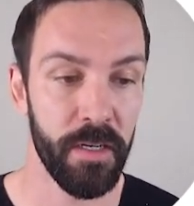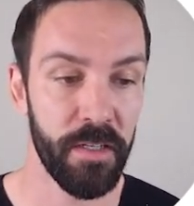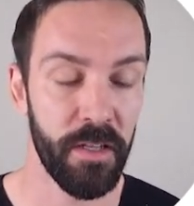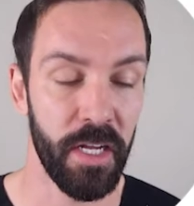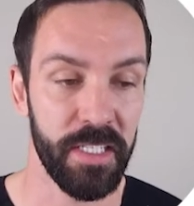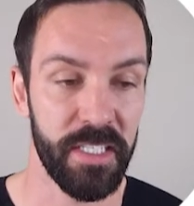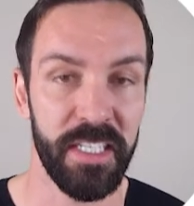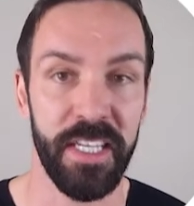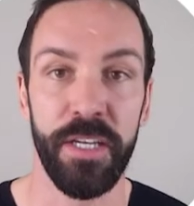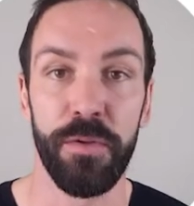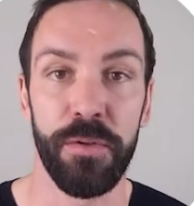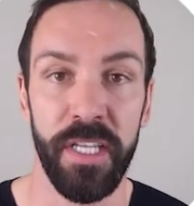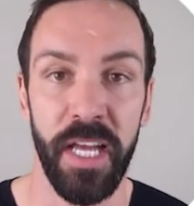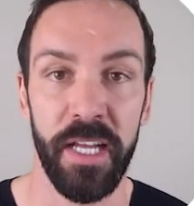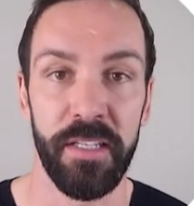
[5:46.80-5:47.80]
like skill
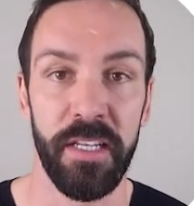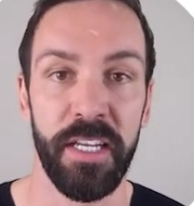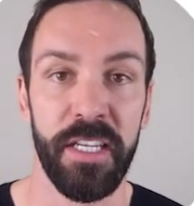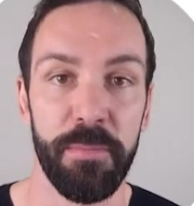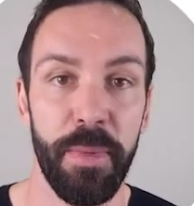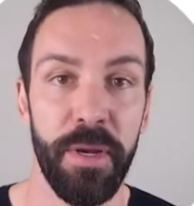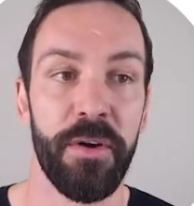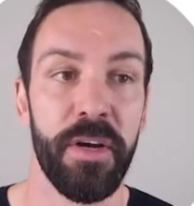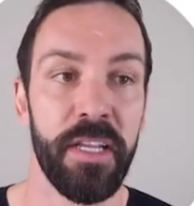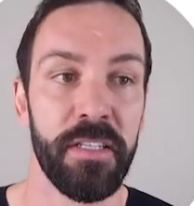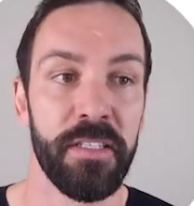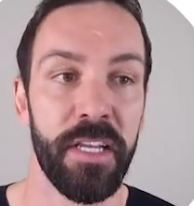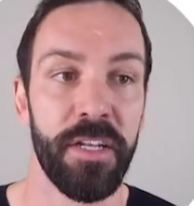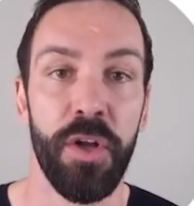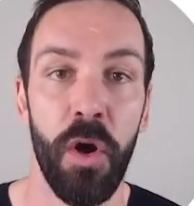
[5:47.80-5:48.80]
set and experience
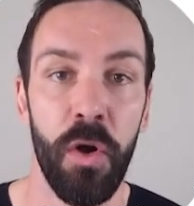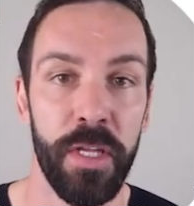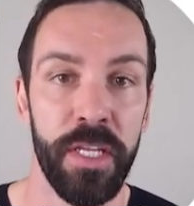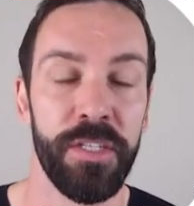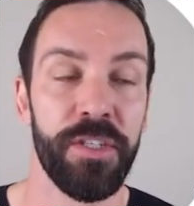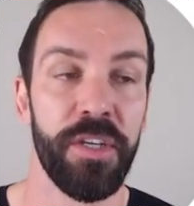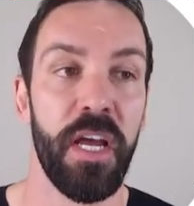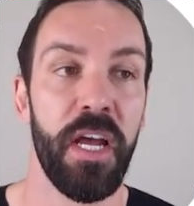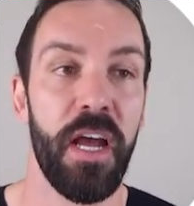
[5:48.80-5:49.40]
and knowledge